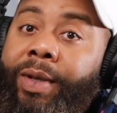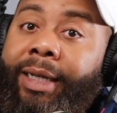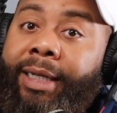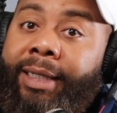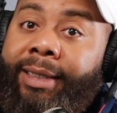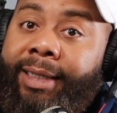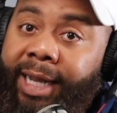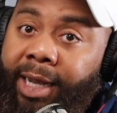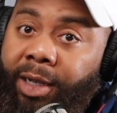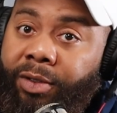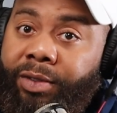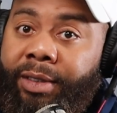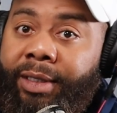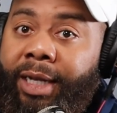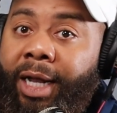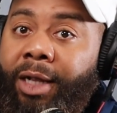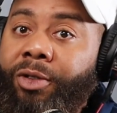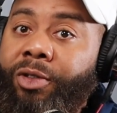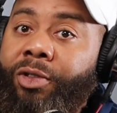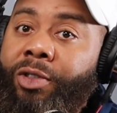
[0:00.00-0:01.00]
you got a thousand
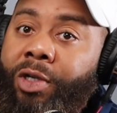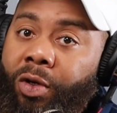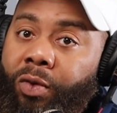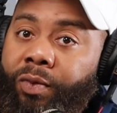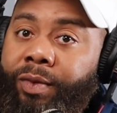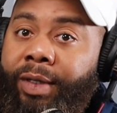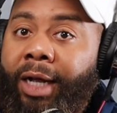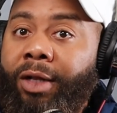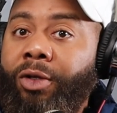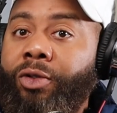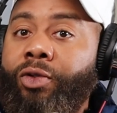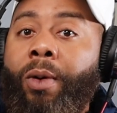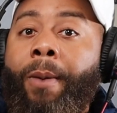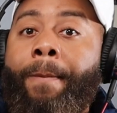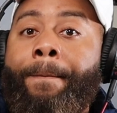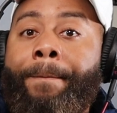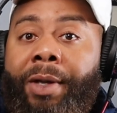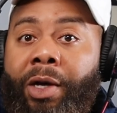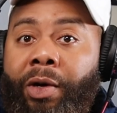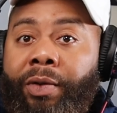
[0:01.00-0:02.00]
dollars, no dollars, or a
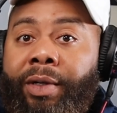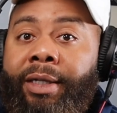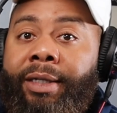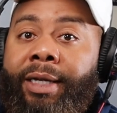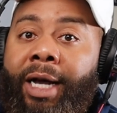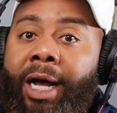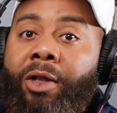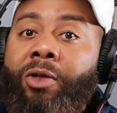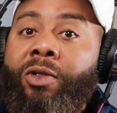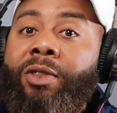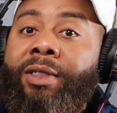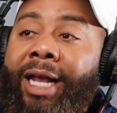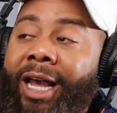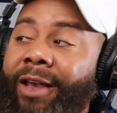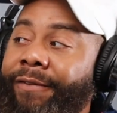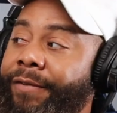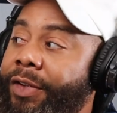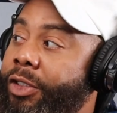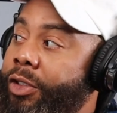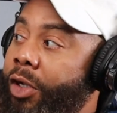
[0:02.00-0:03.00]
billion dollars,
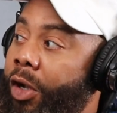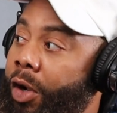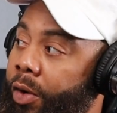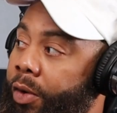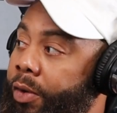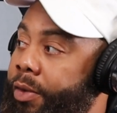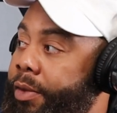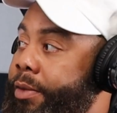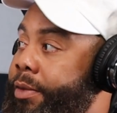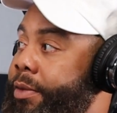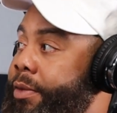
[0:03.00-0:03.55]
life is hard.